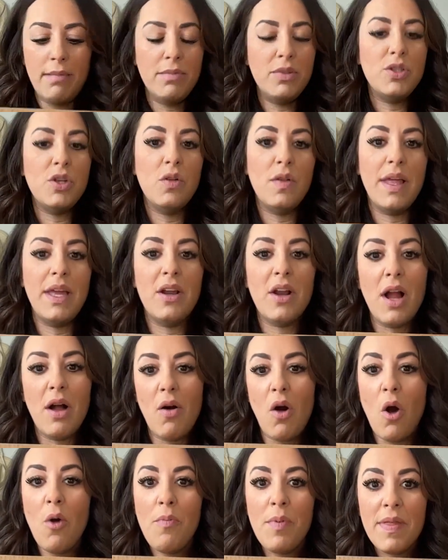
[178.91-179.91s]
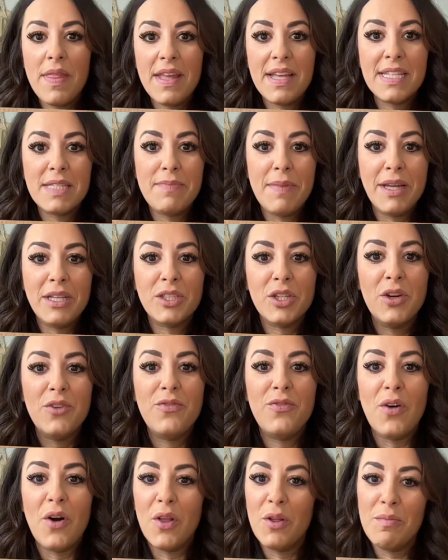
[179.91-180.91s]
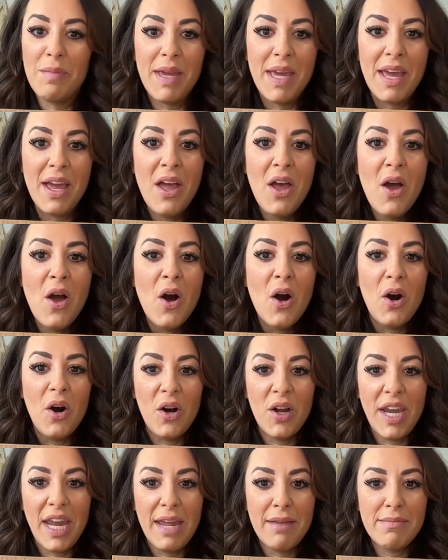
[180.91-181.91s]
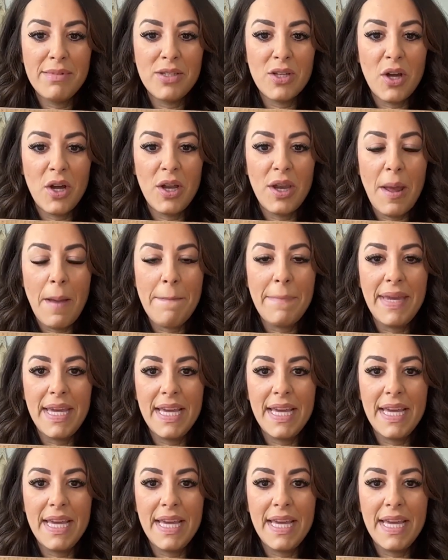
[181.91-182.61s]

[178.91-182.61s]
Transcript: So later I'll open this. Make sure you follow me on Amazon